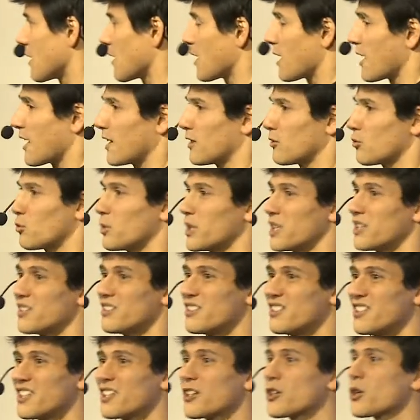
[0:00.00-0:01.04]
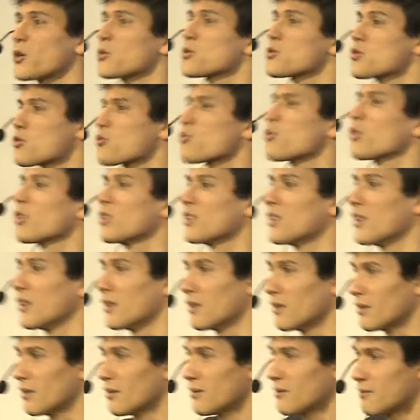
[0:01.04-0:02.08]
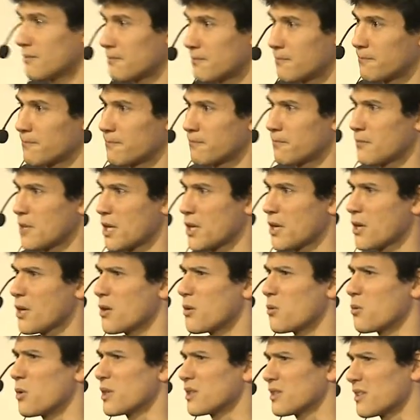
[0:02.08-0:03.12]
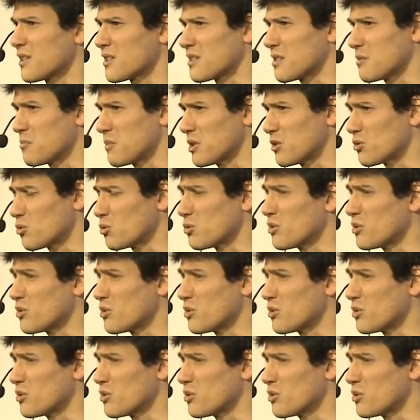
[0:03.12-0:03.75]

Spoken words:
and we deconstruct it. What does it mean to